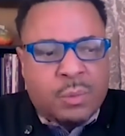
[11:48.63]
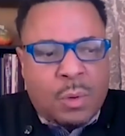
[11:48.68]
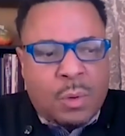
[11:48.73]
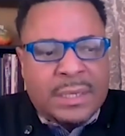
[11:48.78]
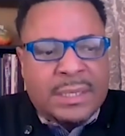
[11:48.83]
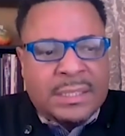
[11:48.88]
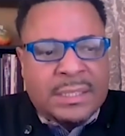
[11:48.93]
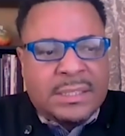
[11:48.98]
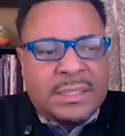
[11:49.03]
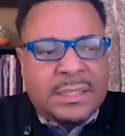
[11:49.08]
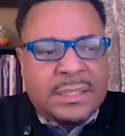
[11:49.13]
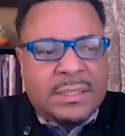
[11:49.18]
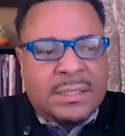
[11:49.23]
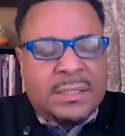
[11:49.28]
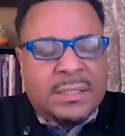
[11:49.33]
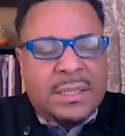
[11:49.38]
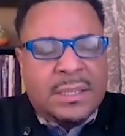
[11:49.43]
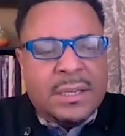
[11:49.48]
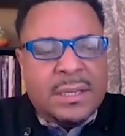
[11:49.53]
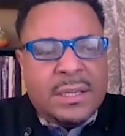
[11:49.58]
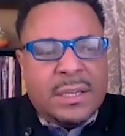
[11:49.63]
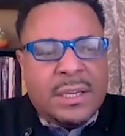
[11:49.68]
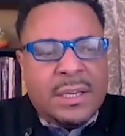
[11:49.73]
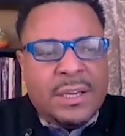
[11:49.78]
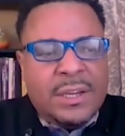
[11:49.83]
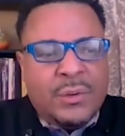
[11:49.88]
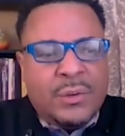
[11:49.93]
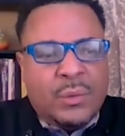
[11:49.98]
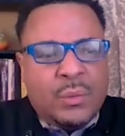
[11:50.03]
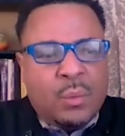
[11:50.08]
One is
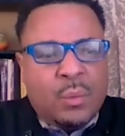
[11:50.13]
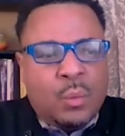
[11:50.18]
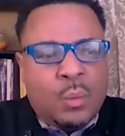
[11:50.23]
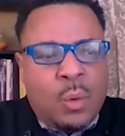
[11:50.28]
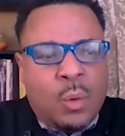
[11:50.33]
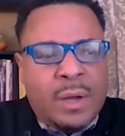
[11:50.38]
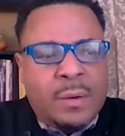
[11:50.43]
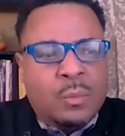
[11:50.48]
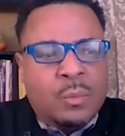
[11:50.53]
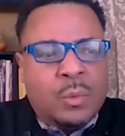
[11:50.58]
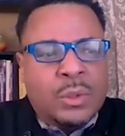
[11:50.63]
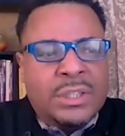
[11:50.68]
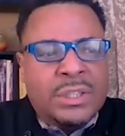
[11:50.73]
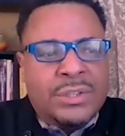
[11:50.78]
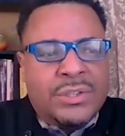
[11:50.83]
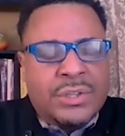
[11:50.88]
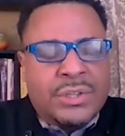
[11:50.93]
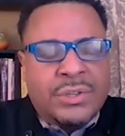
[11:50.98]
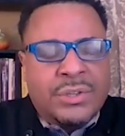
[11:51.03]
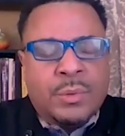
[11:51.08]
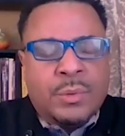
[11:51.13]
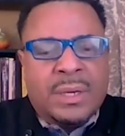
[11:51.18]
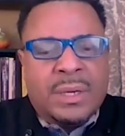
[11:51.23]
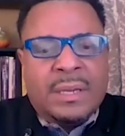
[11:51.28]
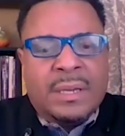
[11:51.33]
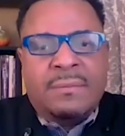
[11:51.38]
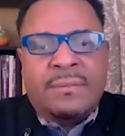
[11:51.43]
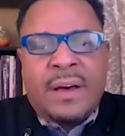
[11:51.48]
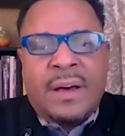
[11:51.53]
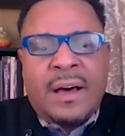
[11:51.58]
what would you
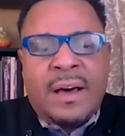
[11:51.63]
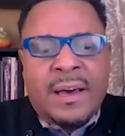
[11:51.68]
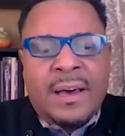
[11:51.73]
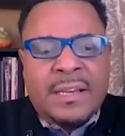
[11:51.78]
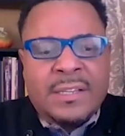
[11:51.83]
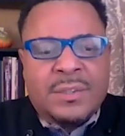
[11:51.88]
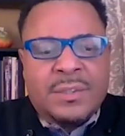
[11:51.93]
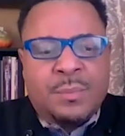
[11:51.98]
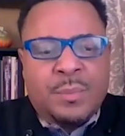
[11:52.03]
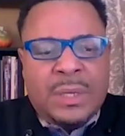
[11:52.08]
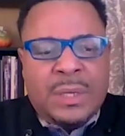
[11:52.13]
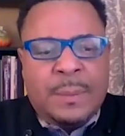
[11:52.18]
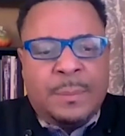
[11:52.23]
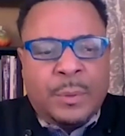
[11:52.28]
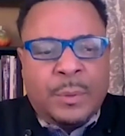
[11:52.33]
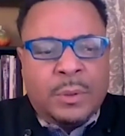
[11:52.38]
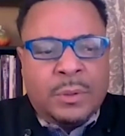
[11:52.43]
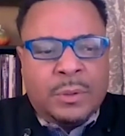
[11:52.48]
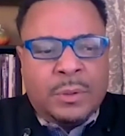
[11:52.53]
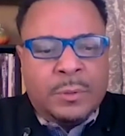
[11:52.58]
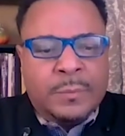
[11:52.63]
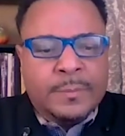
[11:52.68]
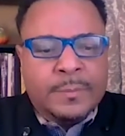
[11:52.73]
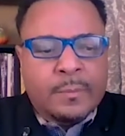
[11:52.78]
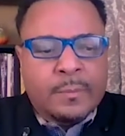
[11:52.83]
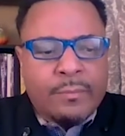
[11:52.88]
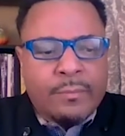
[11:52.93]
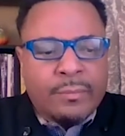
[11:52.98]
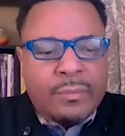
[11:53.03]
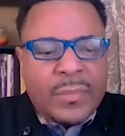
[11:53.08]
advise people
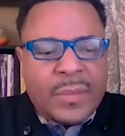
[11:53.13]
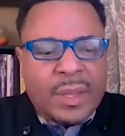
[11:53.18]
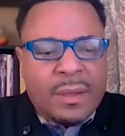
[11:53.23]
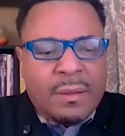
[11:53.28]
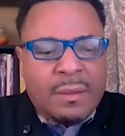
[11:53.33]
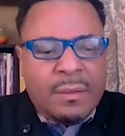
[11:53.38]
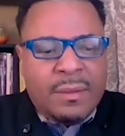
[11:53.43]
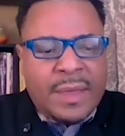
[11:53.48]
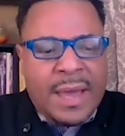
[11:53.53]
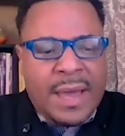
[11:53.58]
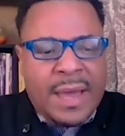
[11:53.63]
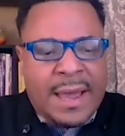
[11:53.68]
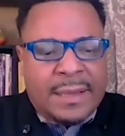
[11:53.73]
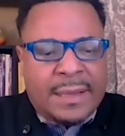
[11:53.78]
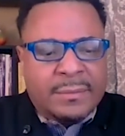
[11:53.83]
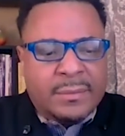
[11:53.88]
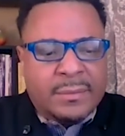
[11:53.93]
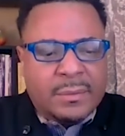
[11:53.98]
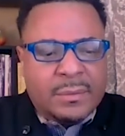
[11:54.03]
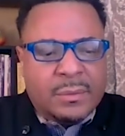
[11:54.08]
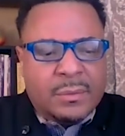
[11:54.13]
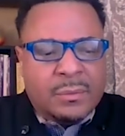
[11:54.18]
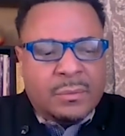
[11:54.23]
that